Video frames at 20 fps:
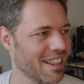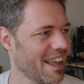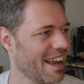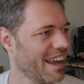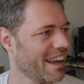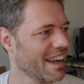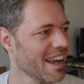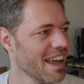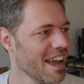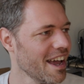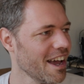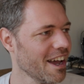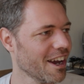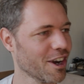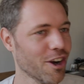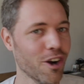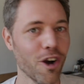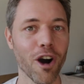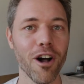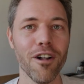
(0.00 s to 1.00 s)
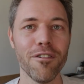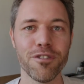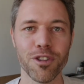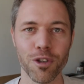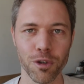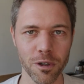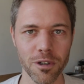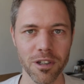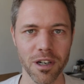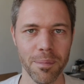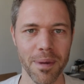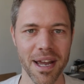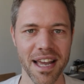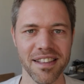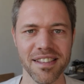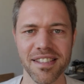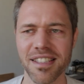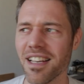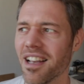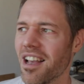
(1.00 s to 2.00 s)
like golf
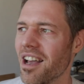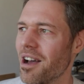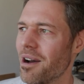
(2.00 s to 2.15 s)
tournaments,